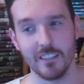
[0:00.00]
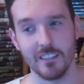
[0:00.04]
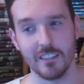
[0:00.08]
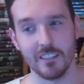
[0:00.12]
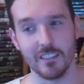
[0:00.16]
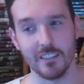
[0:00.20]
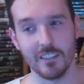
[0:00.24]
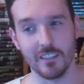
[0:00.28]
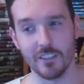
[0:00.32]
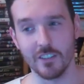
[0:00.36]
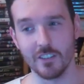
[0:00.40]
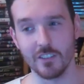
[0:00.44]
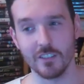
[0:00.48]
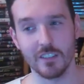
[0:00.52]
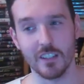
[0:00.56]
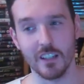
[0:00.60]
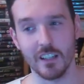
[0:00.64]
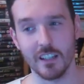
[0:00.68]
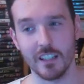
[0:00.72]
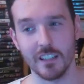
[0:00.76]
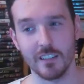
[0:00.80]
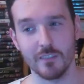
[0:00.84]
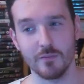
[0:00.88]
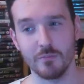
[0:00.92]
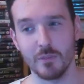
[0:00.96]
The good
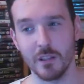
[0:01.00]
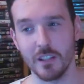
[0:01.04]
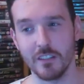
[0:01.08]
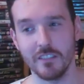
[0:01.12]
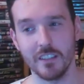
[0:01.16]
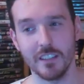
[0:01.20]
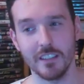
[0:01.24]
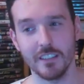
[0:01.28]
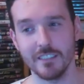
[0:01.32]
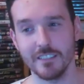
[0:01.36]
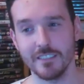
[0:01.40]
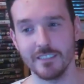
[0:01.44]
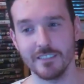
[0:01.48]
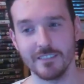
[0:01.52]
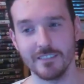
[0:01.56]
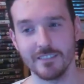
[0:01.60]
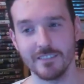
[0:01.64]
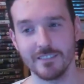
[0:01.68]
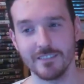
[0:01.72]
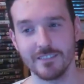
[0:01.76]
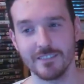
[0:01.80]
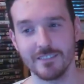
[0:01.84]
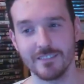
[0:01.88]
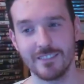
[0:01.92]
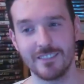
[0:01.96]
kind of bedridden.
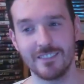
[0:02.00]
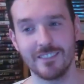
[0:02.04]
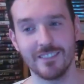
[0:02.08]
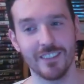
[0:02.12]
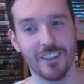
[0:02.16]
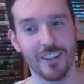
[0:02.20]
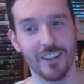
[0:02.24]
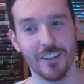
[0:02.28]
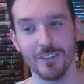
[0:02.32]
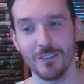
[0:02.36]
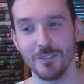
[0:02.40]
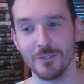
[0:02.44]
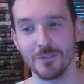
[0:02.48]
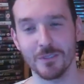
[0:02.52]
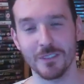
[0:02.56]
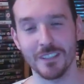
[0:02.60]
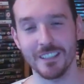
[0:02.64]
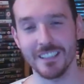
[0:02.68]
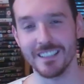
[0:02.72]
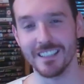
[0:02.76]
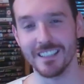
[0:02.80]
Those were the